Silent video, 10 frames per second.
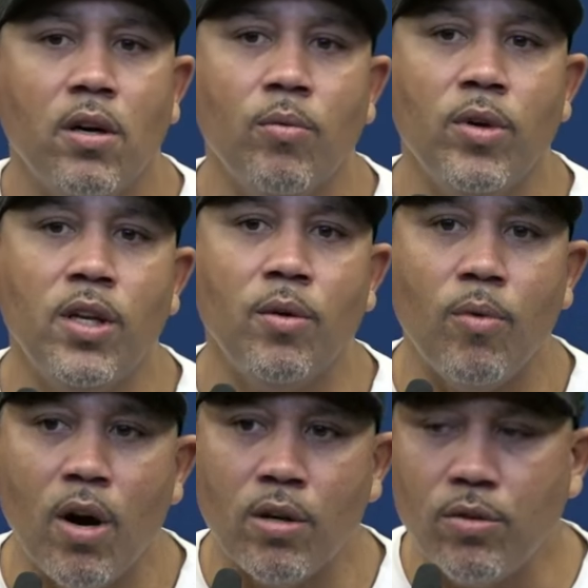we did
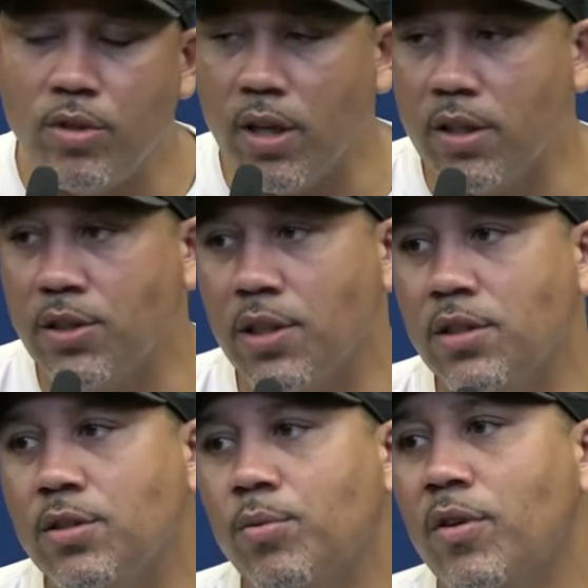our due
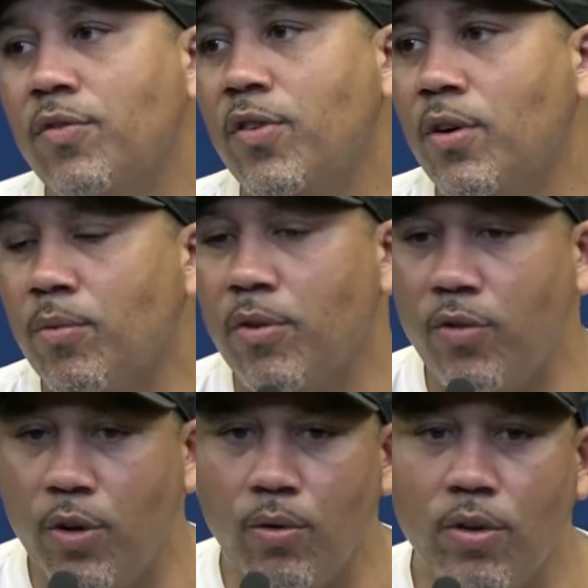diligence with the film
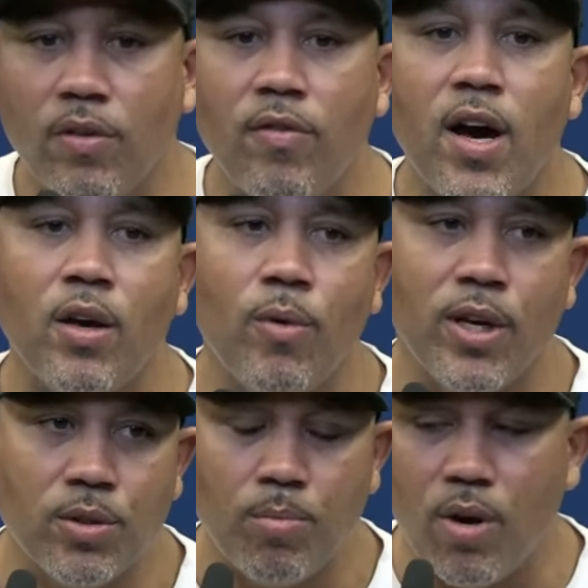review, the
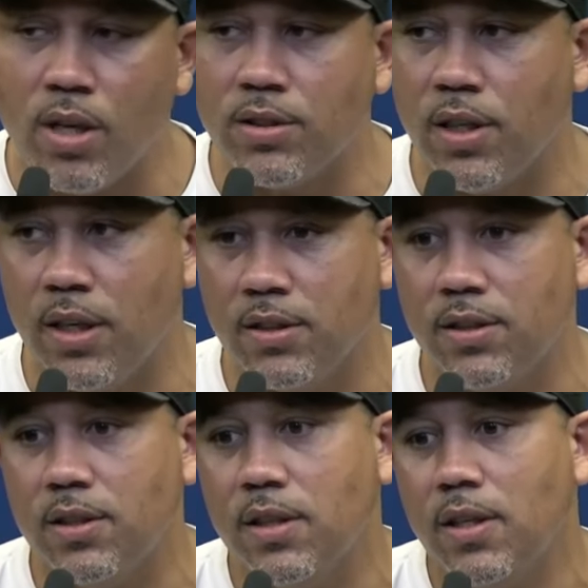evaluation process.